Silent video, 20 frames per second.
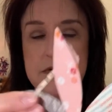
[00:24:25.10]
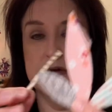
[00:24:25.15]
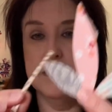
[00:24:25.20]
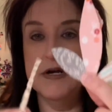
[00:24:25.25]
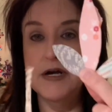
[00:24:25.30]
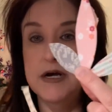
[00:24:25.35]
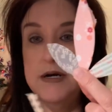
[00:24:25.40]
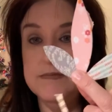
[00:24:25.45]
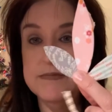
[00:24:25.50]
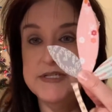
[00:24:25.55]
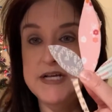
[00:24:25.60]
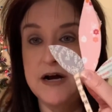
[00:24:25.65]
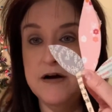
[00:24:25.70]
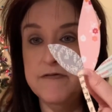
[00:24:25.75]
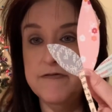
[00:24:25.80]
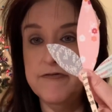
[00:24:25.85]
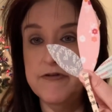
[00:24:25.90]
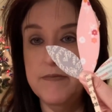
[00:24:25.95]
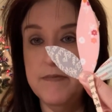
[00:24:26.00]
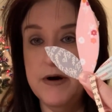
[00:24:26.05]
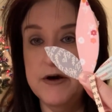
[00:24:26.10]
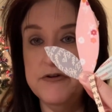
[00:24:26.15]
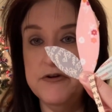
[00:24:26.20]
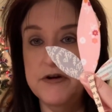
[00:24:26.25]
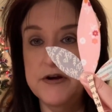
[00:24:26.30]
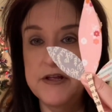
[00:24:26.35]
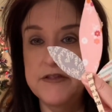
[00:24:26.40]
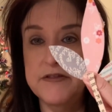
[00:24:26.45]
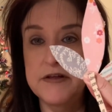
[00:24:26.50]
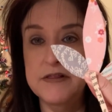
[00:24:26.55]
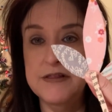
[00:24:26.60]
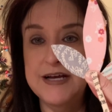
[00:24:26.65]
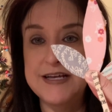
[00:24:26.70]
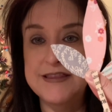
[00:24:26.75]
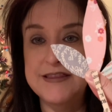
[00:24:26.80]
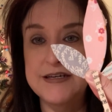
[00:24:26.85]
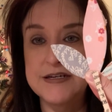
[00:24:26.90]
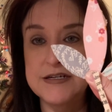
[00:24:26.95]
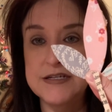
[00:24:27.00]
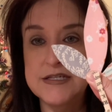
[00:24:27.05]
comes out from underneath it like
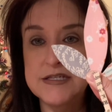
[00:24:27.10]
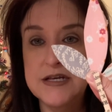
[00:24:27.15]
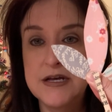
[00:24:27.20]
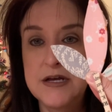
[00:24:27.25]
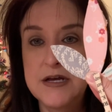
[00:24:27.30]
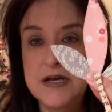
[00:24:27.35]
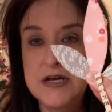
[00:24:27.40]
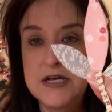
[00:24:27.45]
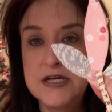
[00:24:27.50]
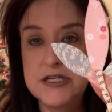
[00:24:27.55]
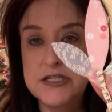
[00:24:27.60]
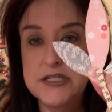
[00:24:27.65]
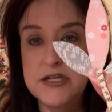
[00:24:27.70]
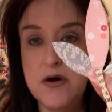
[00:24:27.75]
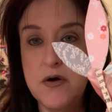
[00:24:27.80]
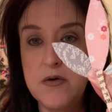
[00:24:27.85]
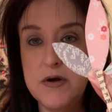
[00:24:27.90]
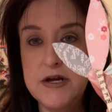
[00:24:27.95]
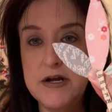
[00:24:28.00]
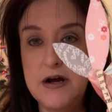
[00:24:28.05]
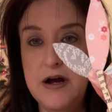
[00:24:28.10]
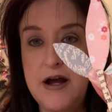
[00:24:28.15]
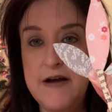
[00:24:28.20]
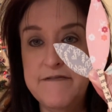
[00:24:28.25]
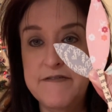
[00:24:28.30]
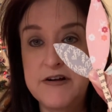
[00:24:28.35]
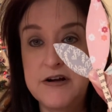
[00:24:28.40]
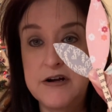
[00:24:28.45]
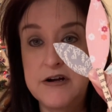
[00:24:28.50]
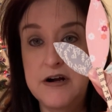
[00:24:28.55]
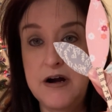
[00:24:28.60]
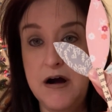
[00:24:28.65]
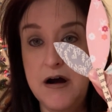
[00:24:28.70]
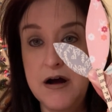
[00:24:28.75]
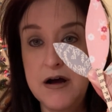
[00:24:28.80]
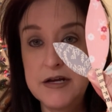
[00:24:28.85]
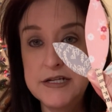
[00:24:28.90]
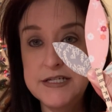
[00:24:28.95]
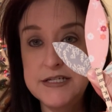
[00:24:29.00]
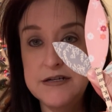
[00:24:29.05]
this. So I've
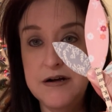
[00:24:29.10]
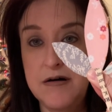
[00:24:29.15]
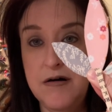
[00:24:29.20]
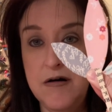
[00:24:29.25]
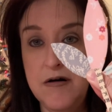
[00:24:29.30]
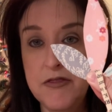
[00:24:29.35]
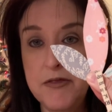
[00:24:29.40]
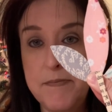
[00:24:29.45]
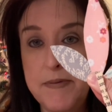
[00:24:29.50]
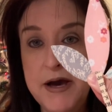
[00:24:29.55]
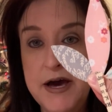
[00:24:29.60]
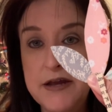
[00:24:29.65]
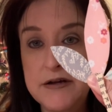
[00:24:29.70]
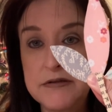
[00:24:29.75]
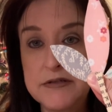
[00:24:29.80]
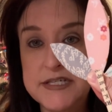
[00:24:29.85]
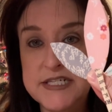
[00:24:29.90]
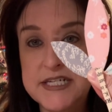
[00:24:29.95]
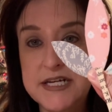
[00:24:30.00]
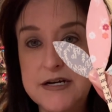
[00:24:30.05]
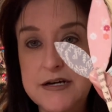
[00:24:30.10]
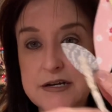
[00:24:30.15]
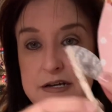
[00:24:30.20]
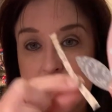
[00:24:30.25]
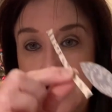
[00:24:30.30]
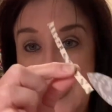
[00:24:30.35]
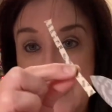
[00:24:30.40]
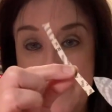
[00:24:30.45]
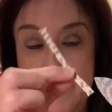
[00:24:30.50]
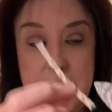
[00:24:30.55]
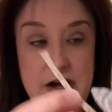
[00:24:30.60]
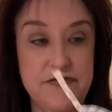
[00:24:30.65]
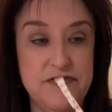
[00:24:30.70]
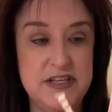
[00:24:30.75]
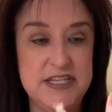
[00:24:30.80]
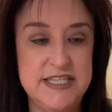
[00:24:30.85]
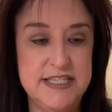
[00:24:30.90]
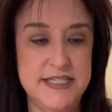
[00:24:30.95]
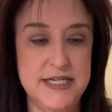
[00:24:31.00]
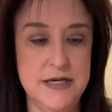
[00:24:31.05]
got all the petals done. I've got the
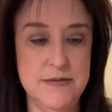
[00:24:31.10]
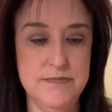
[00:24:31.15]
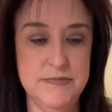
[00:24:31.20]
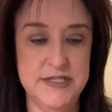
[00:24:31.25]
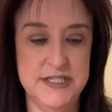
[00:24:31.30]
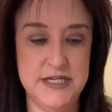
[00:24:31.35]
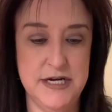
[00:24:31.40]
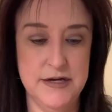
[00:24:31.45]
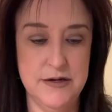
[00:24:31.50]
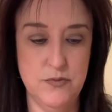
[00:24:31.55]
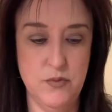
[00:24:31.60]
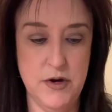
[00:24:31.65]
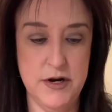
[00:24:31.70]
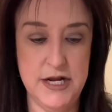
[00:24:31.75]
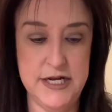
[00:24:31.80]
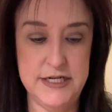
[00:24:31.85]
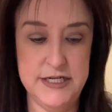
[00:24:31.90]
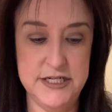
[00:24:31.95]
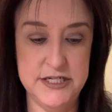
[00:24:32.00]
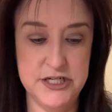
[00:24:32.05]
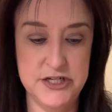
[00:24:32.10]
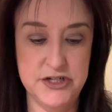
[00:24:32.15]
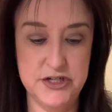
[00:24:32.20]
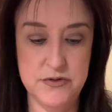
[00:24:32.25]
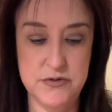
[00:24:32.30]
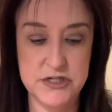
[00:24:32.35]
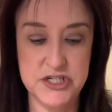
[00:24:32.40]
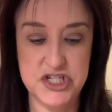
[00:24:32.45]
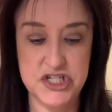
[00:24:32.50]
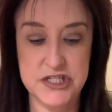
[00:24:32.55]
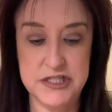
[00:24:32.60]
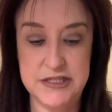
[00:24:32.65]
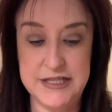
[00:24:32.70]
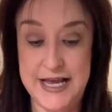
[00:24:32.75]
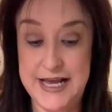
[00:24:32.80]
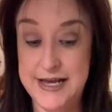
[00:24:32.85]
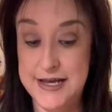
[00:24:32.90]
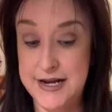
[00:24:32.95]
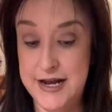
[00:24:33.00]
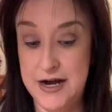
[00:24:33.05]
stems done. What I need to do is just
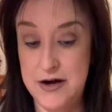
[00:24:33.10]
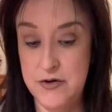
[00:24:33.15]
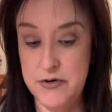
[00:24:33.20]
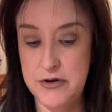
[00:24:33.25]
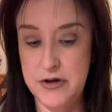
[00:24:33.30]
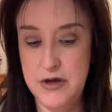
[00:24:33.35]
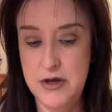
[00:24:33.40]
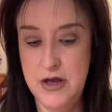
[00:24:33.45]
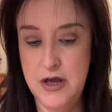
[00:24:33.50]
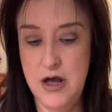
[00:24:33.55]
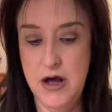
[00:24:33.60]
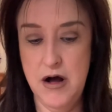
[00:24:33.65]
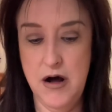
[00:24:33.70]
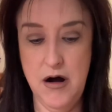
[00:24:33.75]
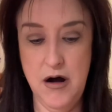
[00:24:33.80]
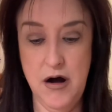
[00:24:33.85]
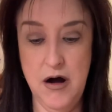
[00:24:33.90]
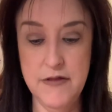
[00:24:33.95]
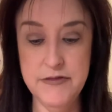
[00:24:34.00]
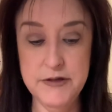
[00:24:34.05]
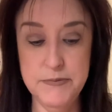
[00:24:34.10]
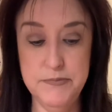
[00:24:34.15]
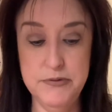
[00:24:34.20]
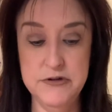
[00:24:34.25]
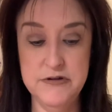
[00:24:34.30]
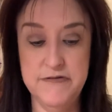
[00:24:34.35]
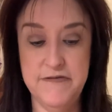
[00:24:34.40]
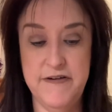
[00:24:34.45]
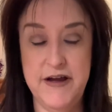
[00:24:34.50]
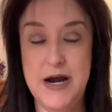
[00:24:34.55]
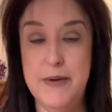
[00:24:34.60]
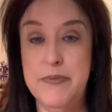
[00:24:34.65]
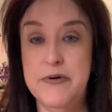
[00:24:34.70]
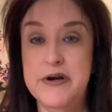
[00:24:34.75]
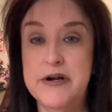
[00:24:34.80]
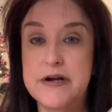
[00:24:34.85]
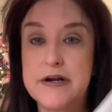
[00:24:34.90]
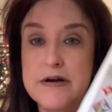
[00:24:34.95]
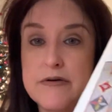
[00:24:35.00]
lay it out on the blue fabric